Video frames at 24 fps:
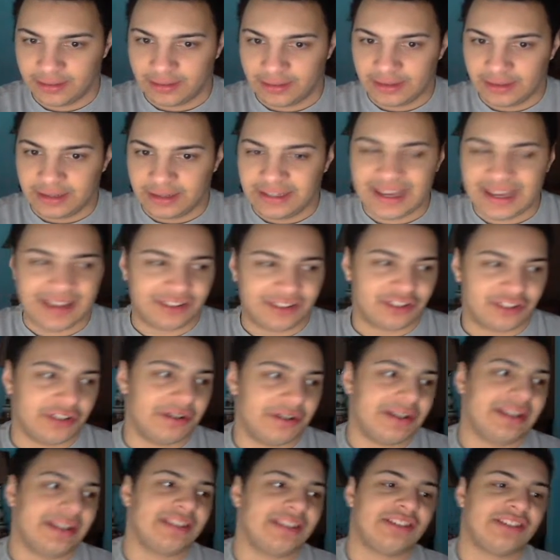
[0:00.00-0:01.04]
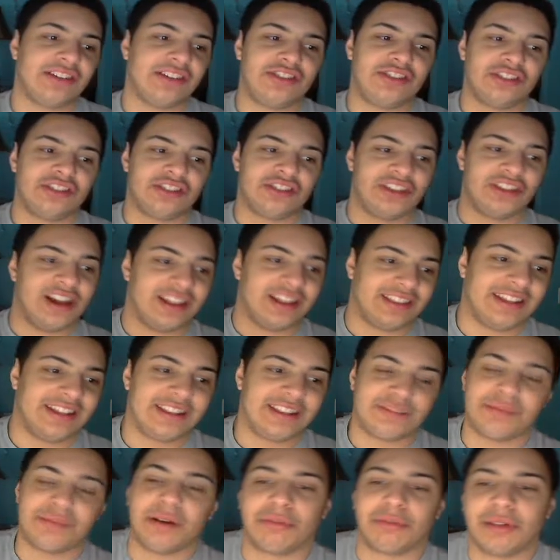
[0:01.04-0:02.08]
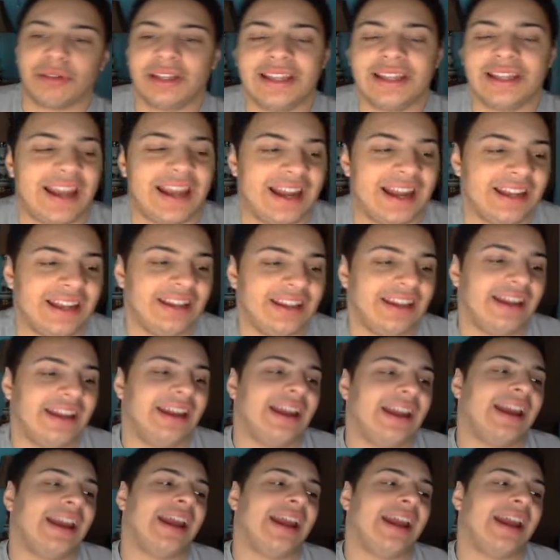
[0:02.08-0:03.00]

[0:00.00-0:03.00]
Yeah. So, and this is just not this, but really any.